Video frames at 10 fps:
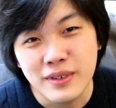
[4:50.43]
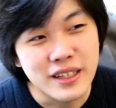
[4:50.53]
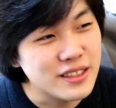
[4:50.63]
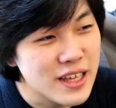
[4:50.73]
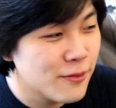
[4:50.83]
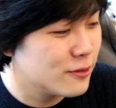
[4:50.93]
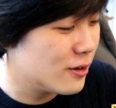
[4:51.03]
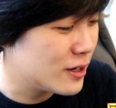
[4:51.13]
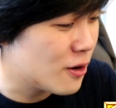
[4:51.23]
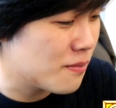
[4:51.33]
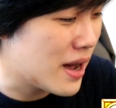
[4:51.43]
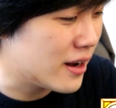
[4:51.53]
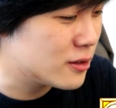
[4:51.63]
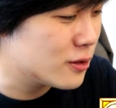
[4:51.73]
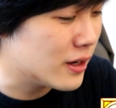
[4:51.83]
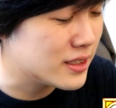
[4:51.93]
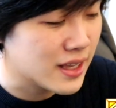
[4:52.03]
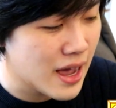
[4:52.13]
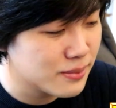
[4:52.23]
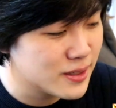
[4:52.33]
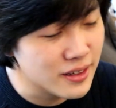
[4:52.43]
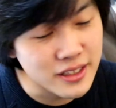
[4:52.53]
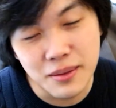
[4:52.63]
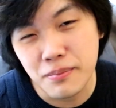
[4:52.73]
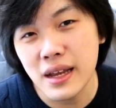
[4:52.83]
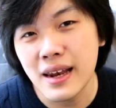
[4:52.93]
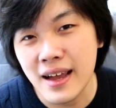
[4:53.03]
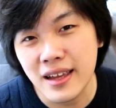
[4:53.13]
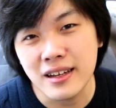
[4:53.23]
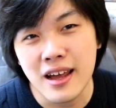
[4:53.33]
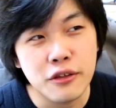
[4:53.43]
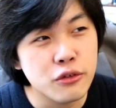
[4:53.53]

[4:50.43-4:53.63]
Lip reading: He's definitely not bad at all. As a captain, he's a bit lacking now.